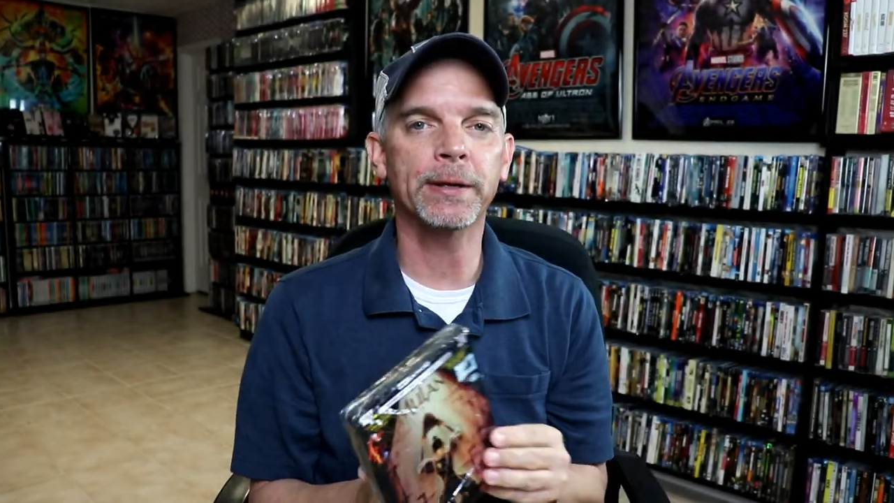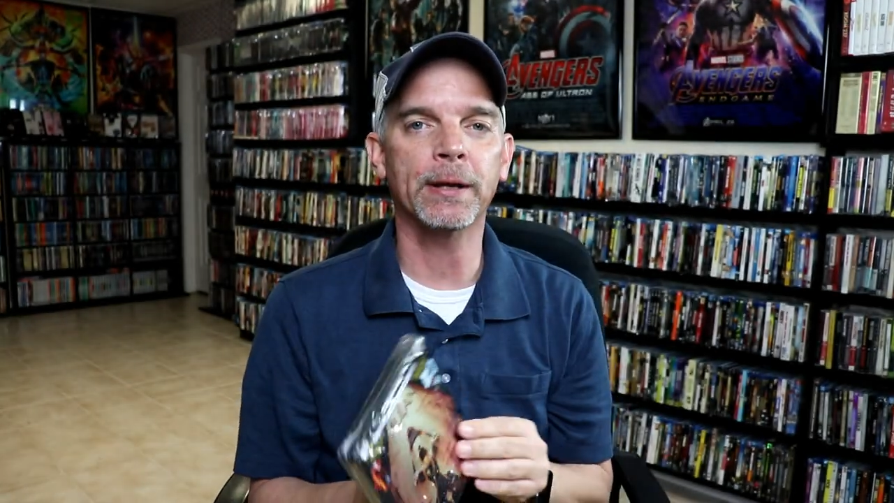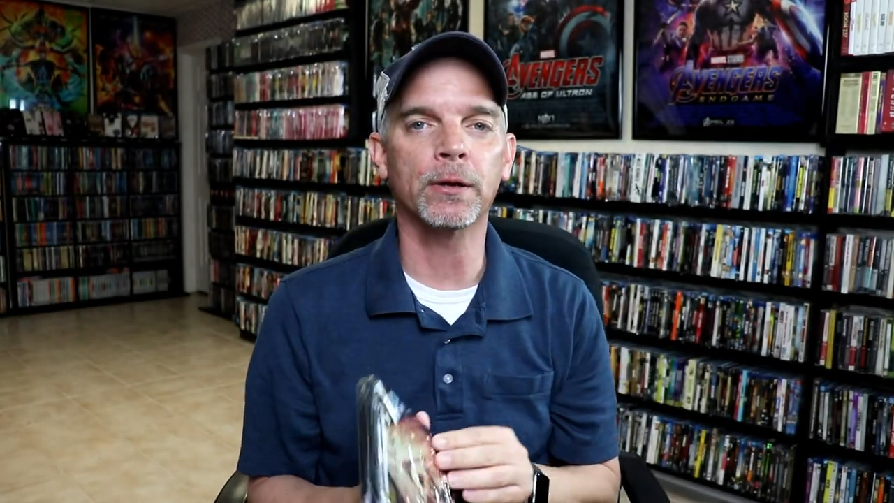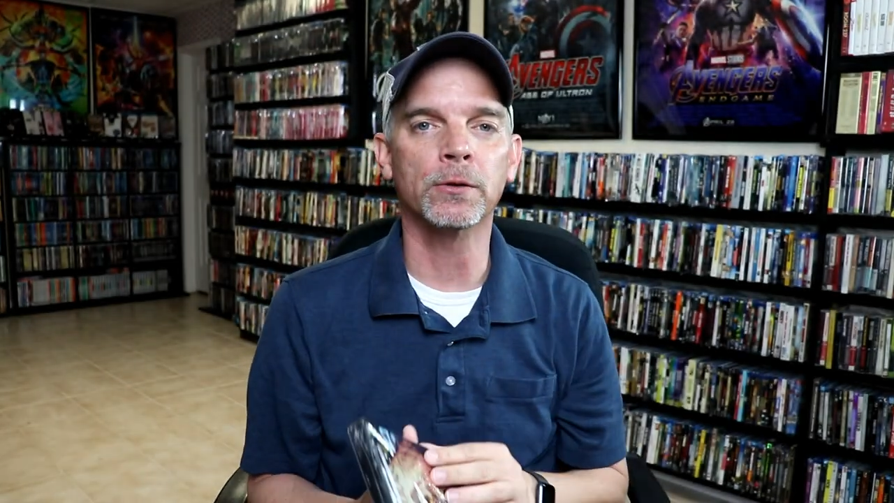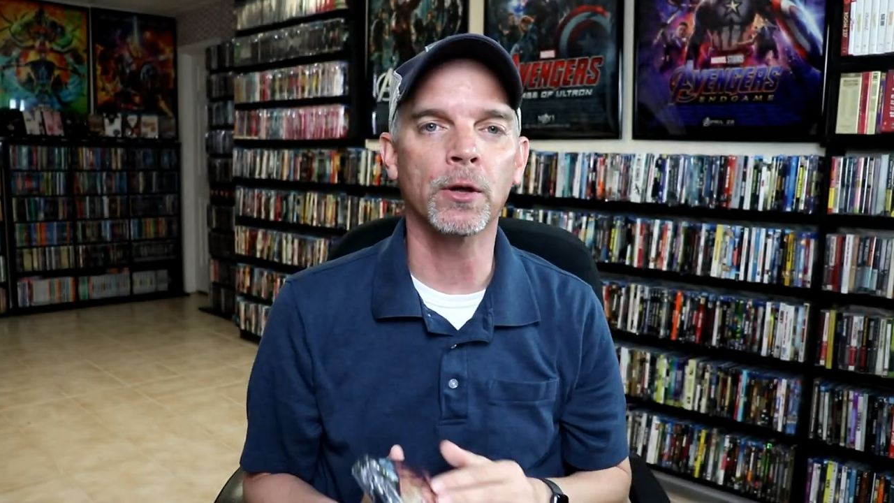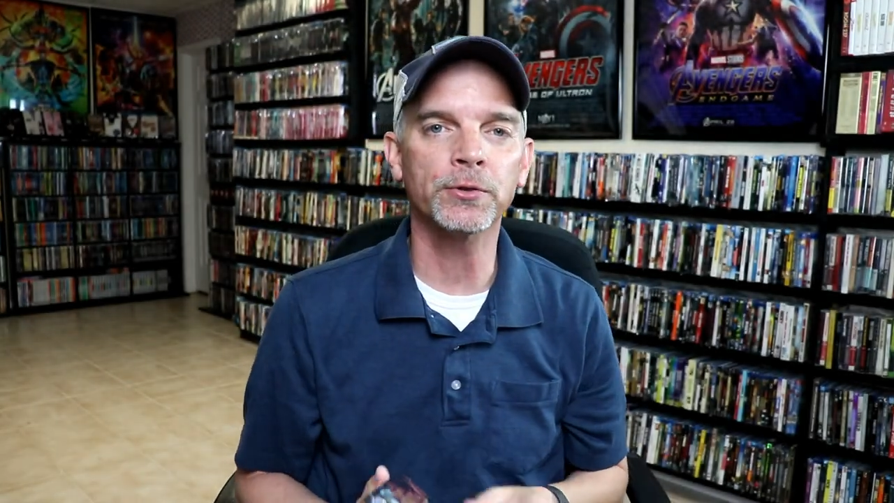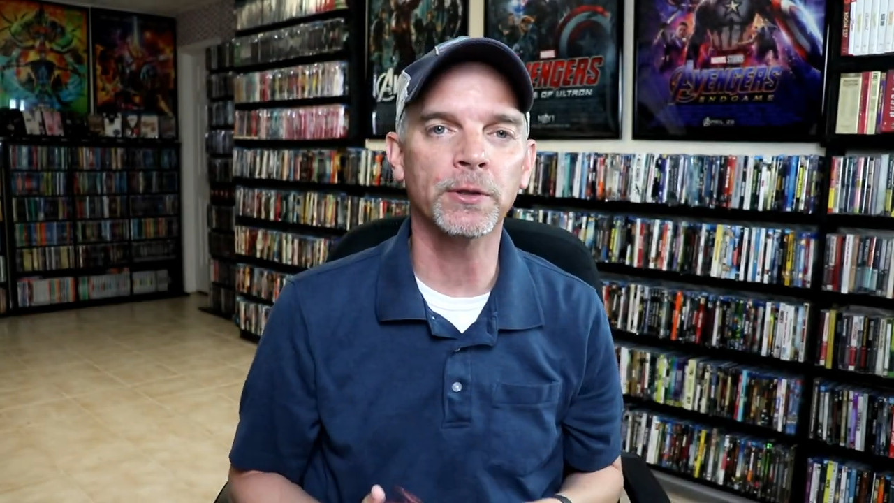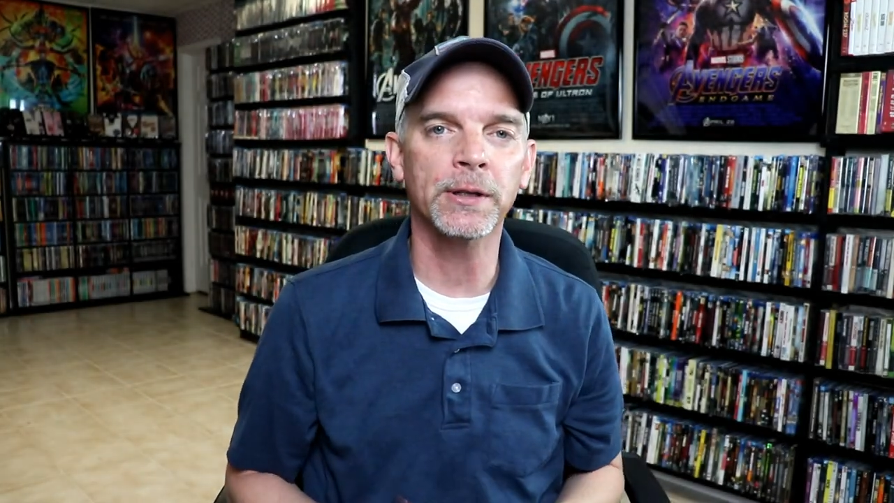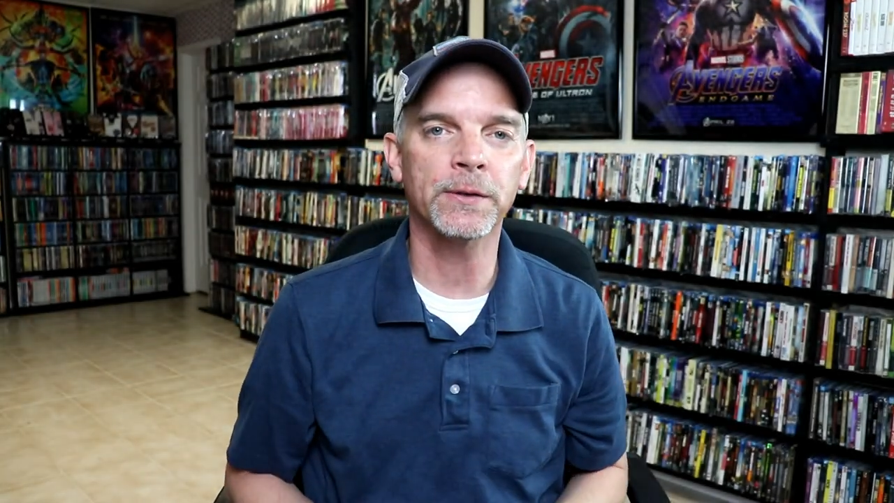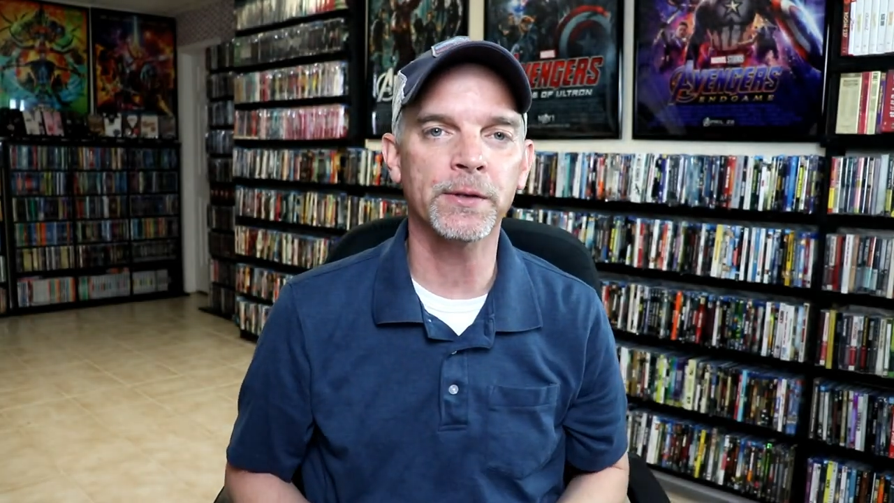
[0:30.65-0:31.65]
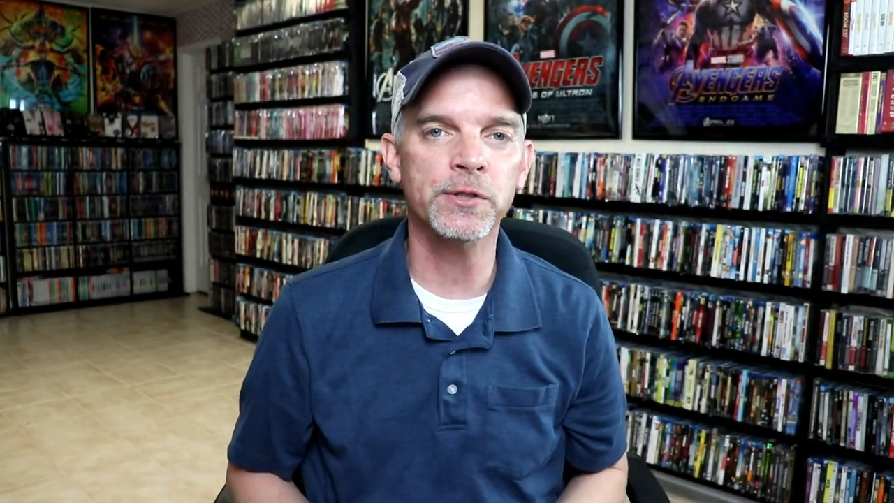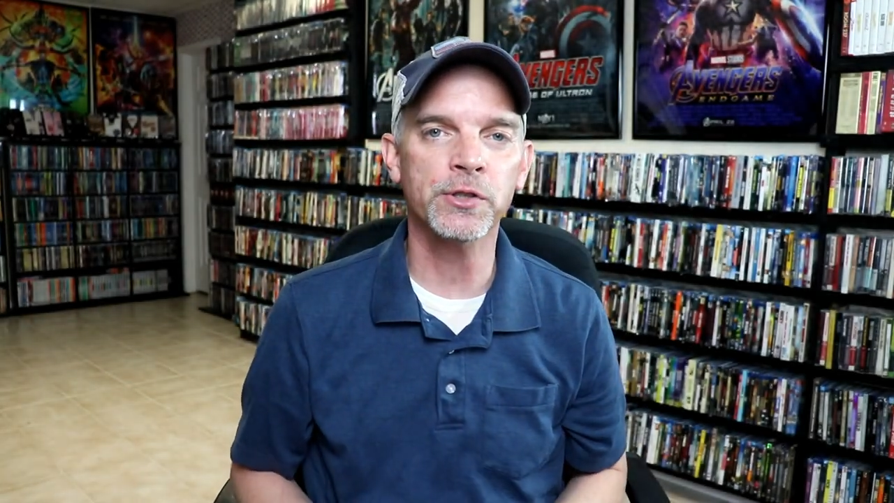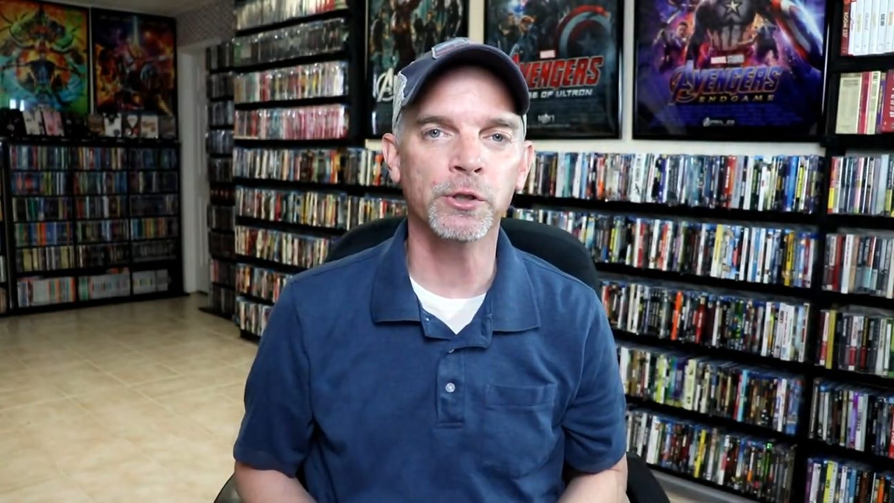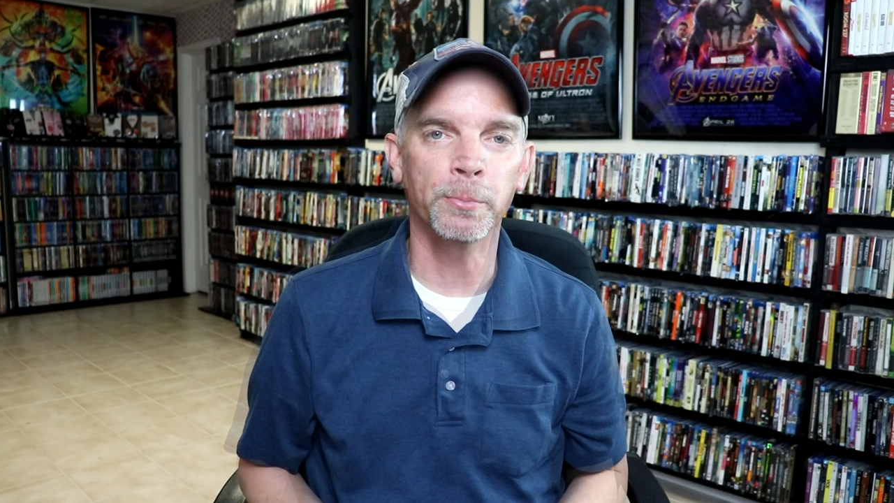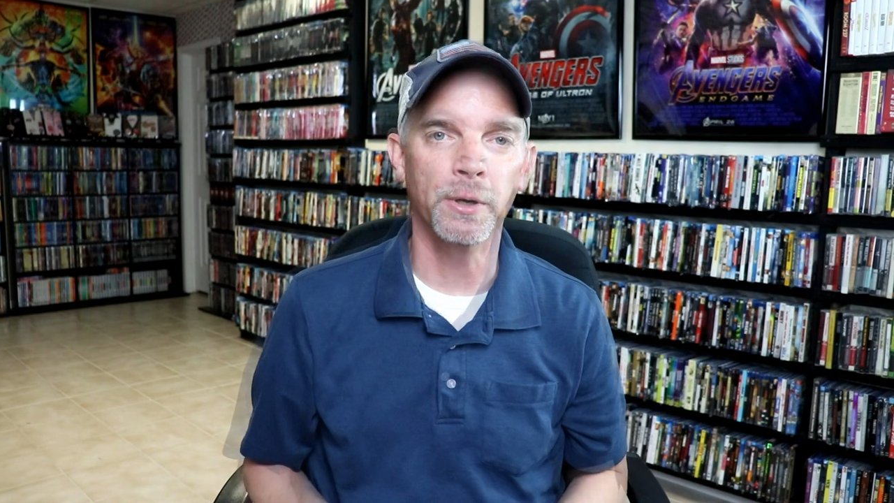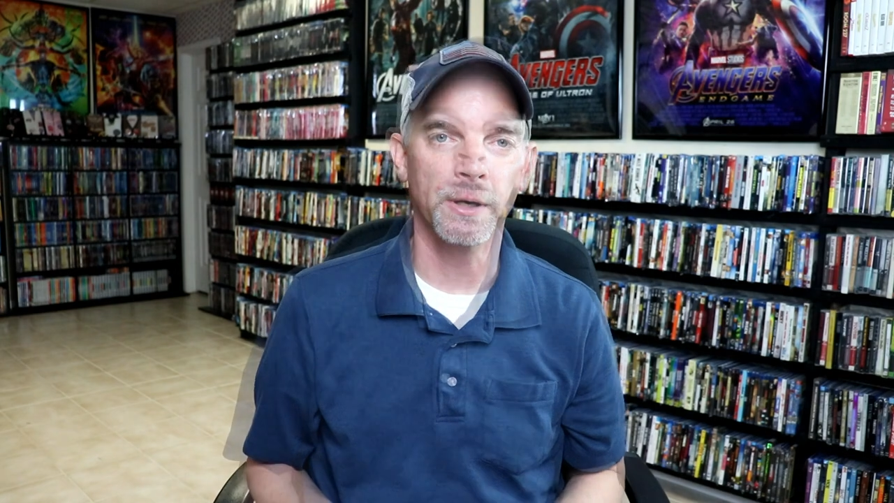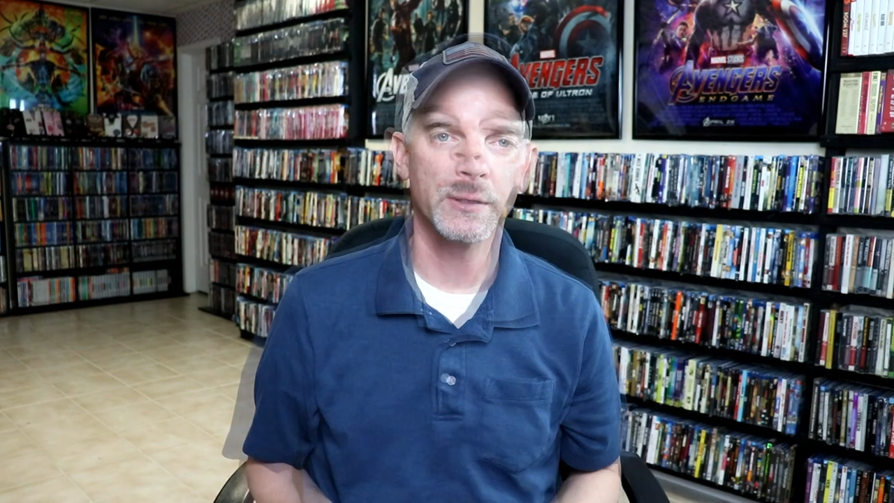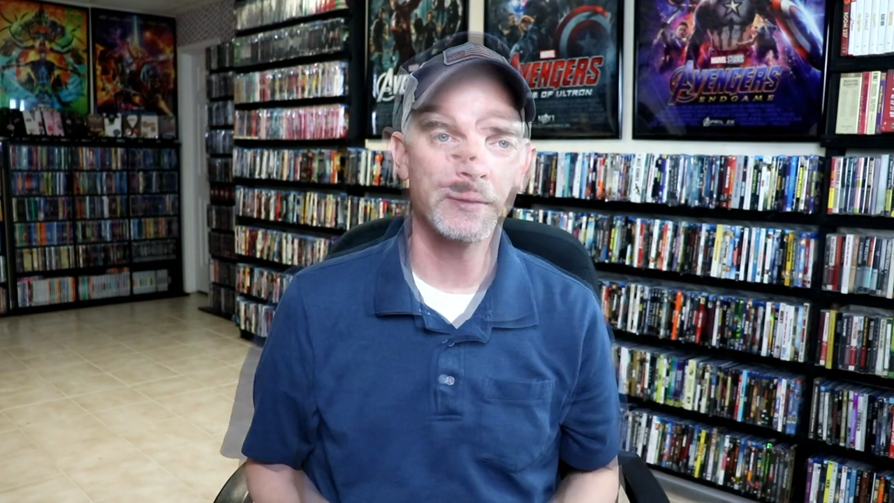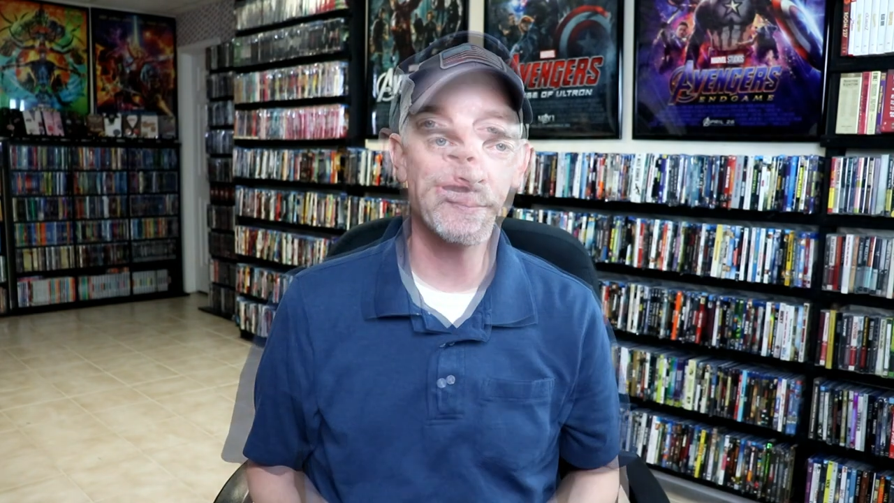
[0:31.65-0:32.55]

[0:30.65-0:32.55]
we can take a closer look at this steelbook.